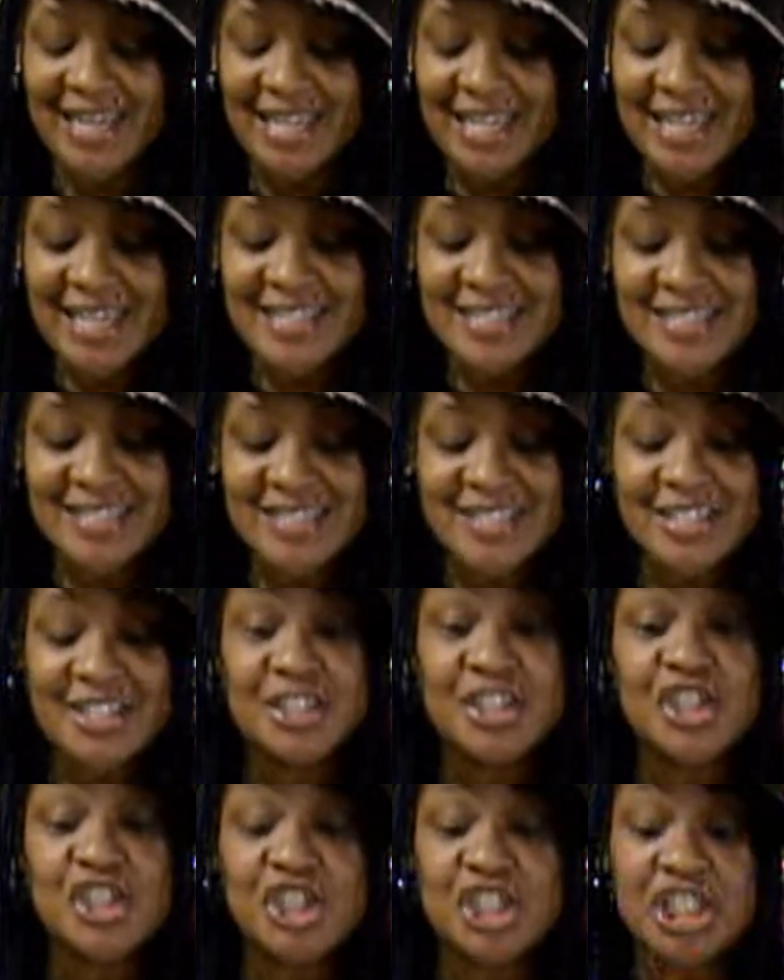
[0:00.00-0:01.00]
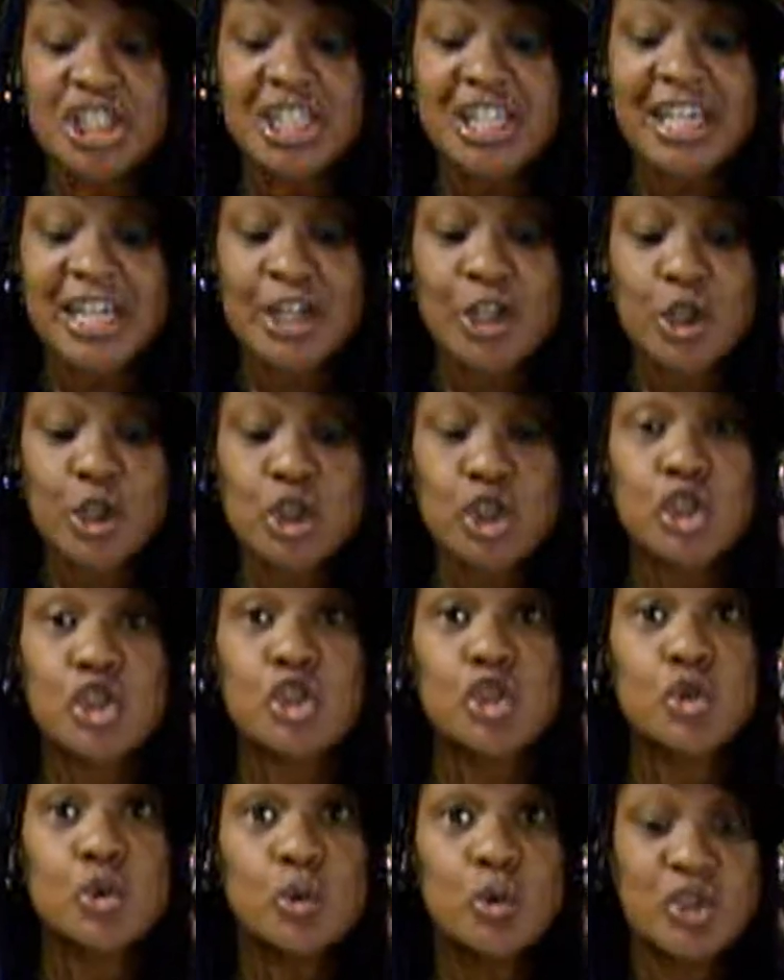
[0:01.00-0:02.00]
and it's the cheater
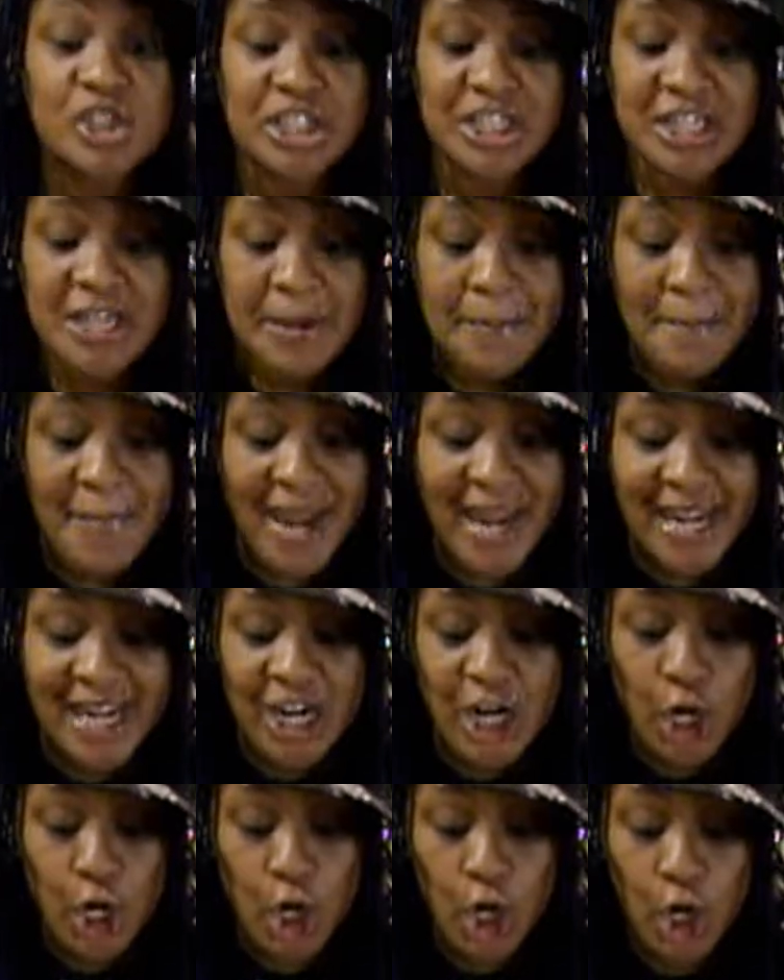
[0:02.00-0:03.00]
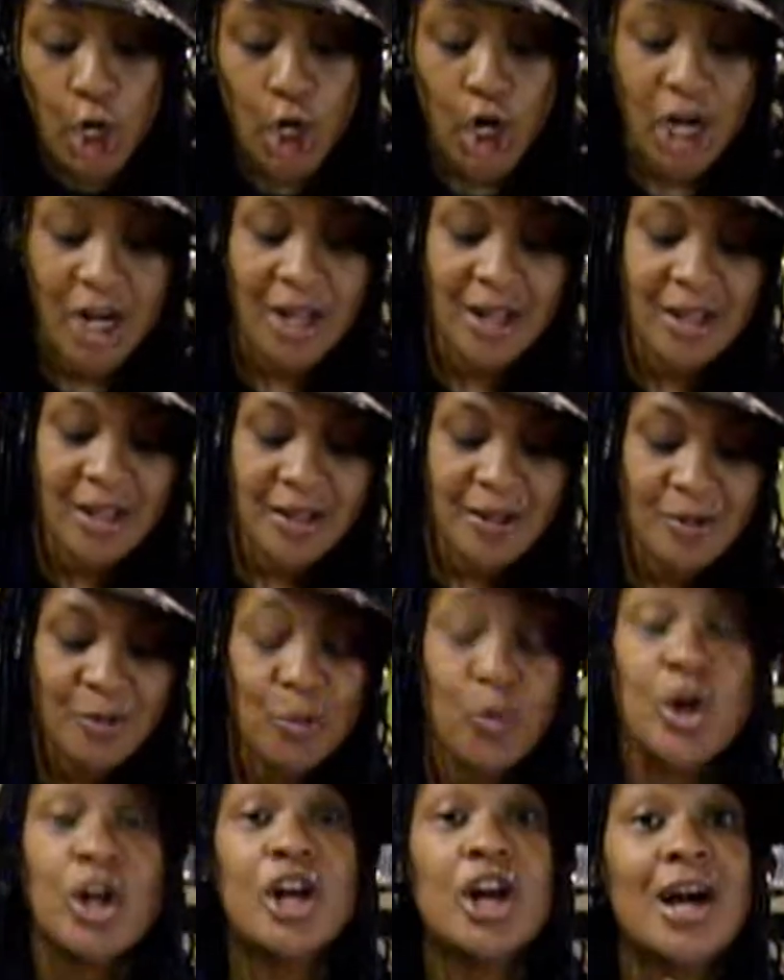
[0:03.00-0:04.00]
sushi maker.
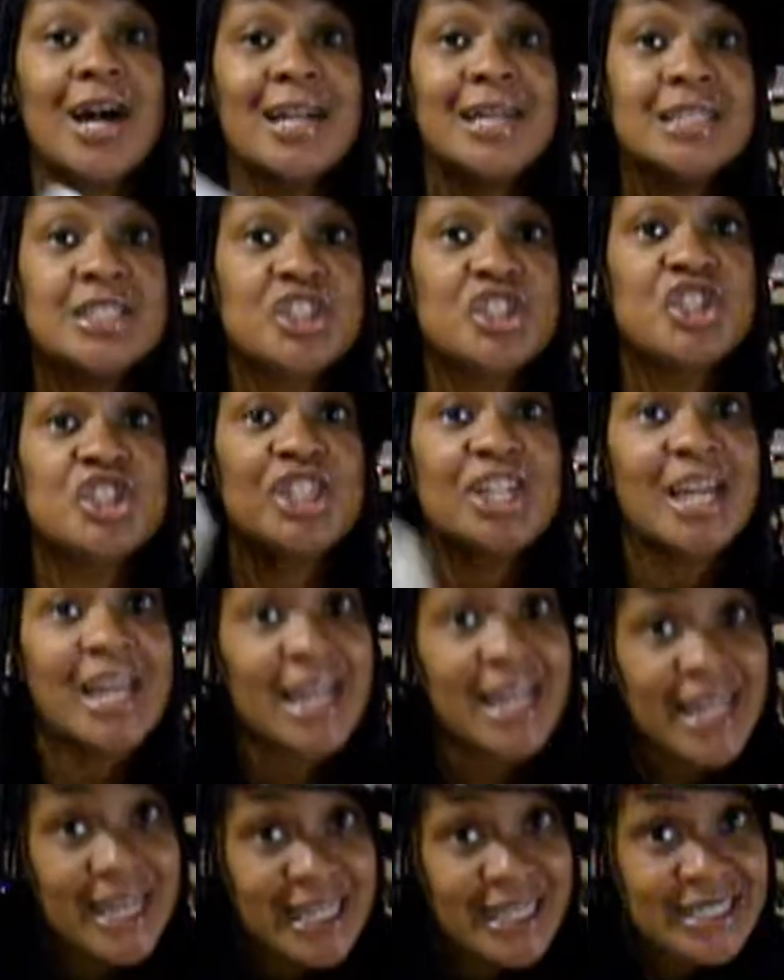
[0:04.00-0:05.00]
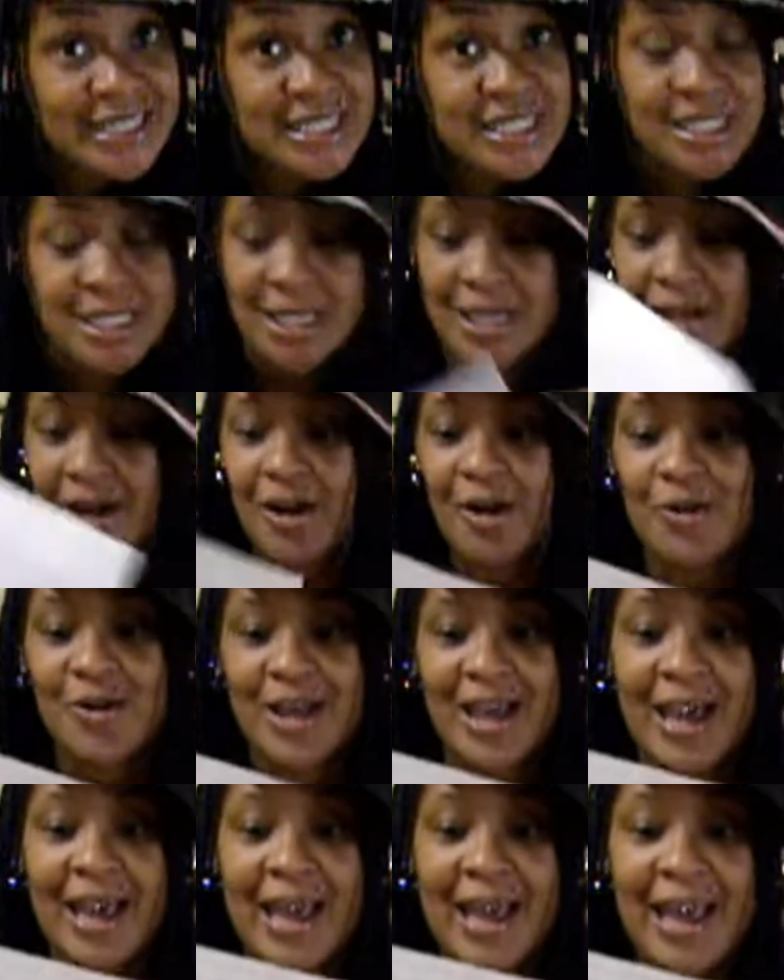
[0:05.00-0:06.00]
We're gonna cheat,
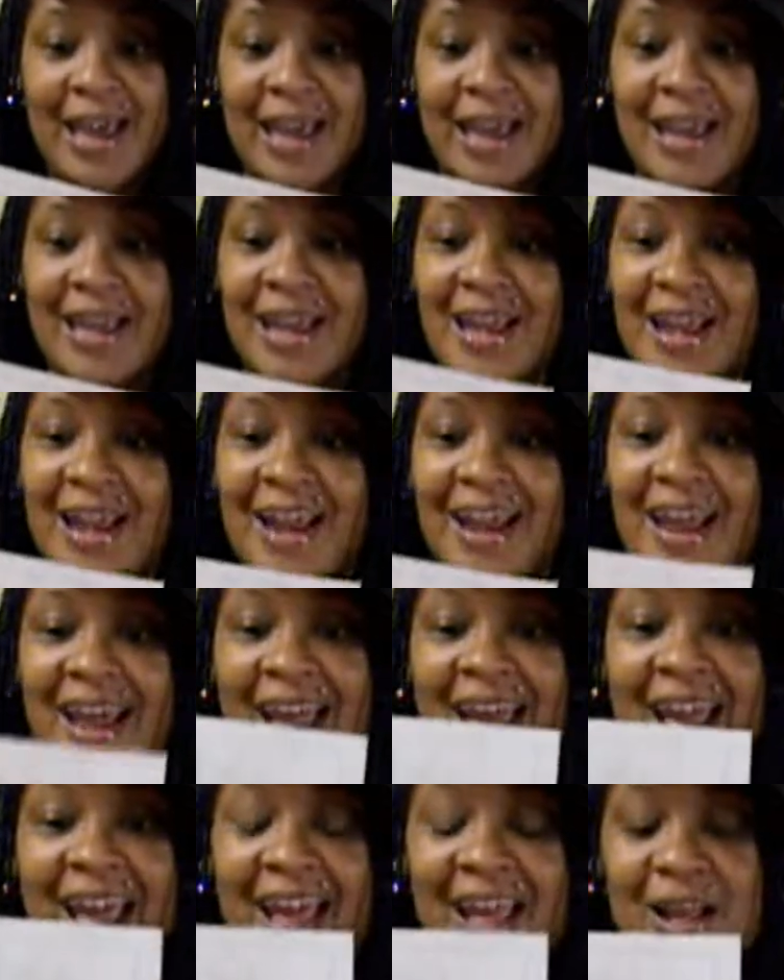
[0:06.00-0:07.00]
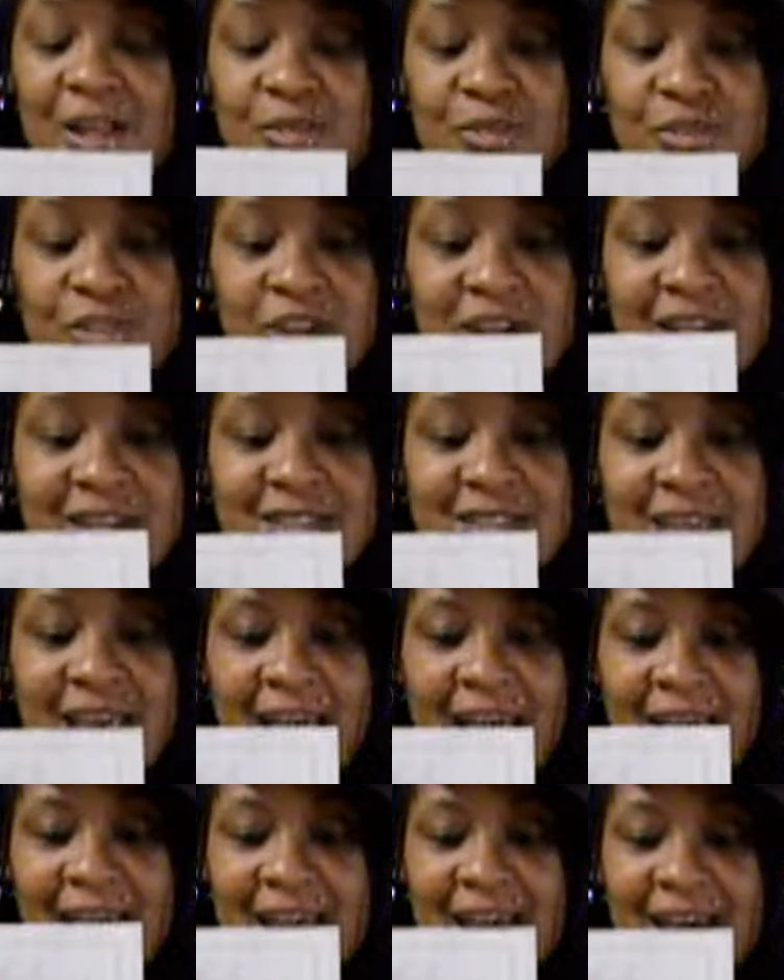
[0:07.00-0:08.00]
okay? And this
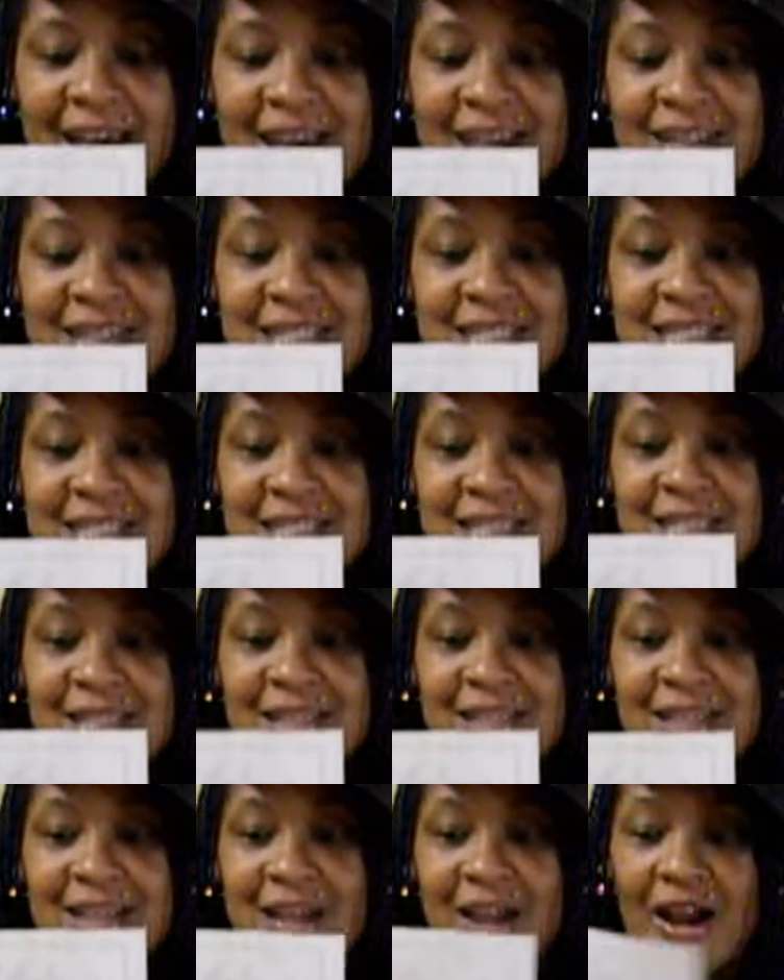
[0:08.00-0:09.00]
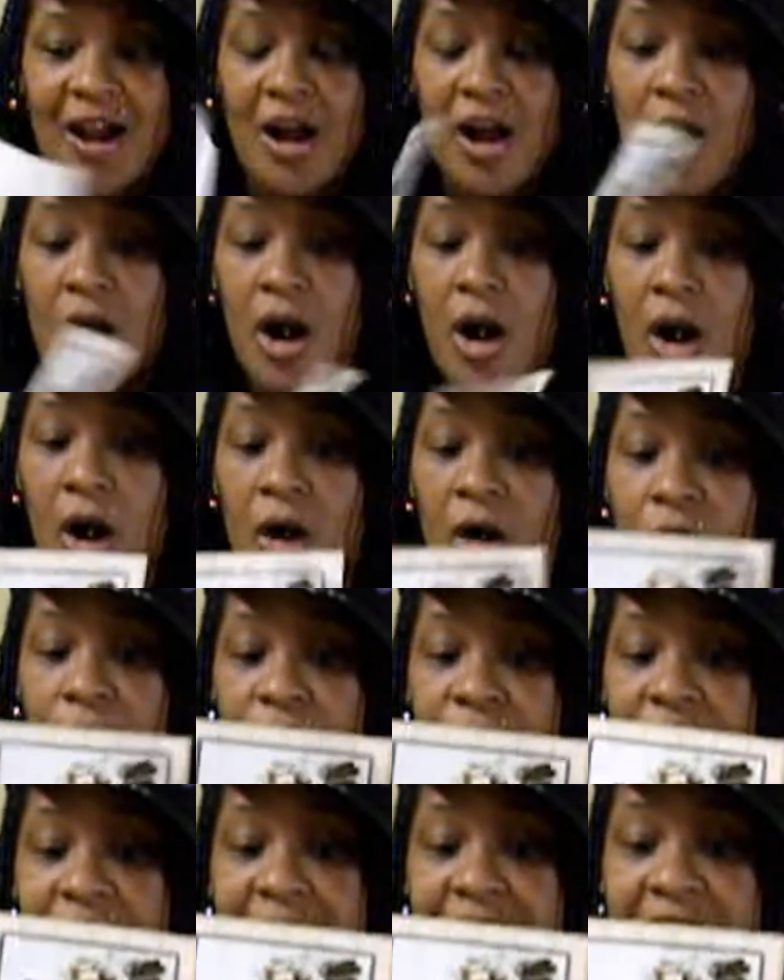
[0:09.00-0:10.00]
has
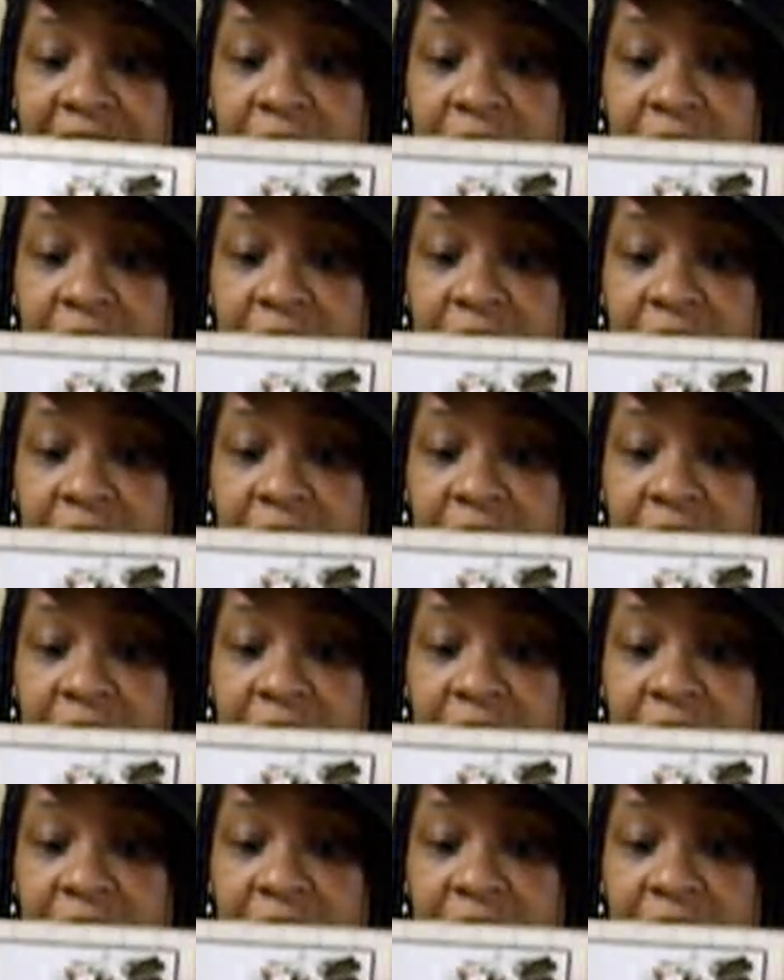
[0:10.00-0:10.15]
all the